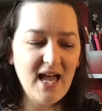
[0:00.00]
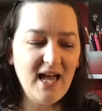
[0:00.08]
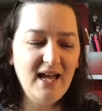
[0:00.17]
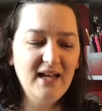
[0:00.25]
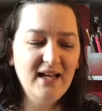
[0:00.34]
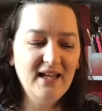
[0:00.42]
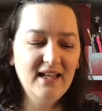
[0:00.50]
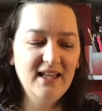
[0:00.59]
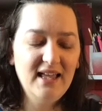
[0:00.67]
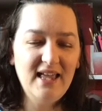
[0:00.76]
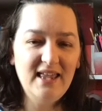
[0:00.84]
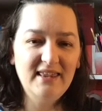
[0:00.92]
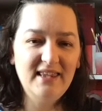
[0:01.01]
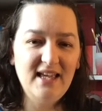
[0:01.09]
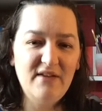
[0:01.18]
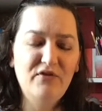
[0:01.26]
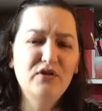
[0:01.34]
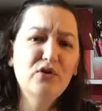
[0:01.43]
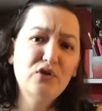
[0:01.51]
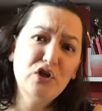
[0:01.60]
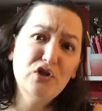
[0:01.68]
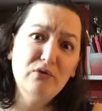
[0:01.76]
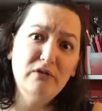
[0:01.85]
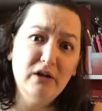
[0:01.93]
For those
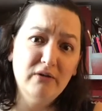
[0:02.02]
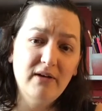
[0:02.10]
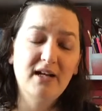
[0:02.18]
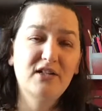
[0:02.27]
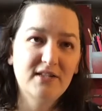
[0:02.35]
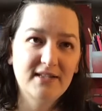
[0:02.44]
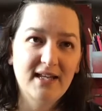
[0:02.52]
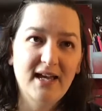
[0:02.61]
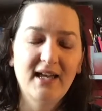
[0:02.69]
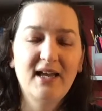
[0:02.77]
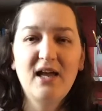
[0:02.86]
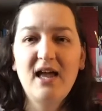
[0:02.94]
who don't know, I should say,